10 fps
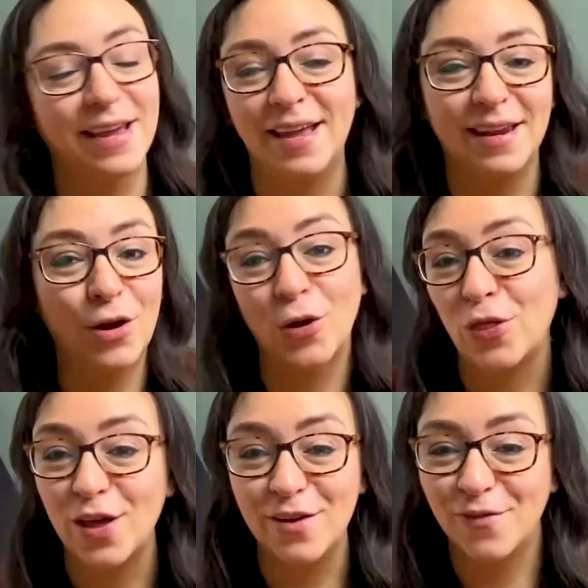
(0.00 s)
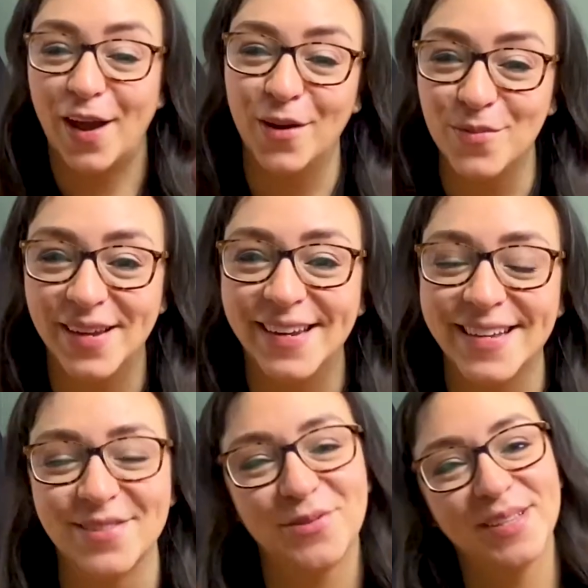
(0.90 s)
earth environment
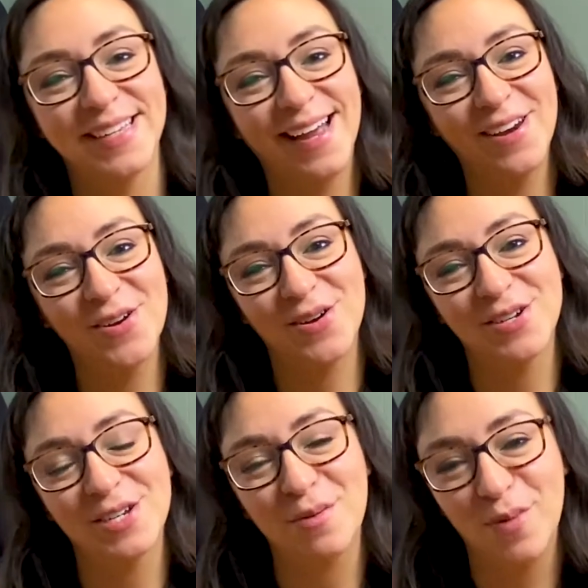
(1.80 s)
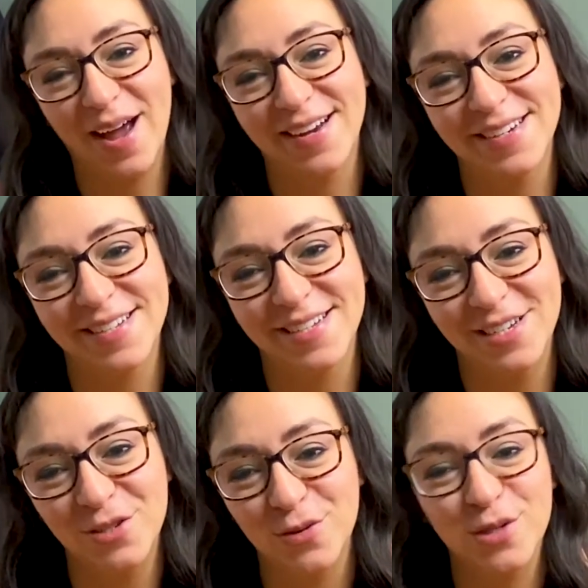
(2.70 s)
is really a nourishing practice to
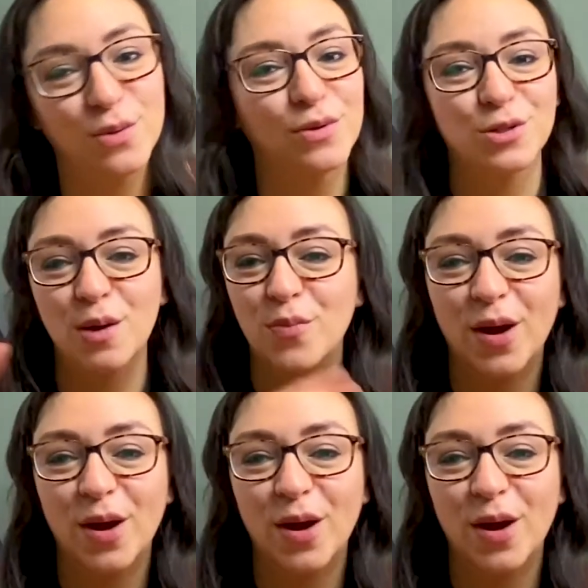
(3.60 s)
do. So we'll jump right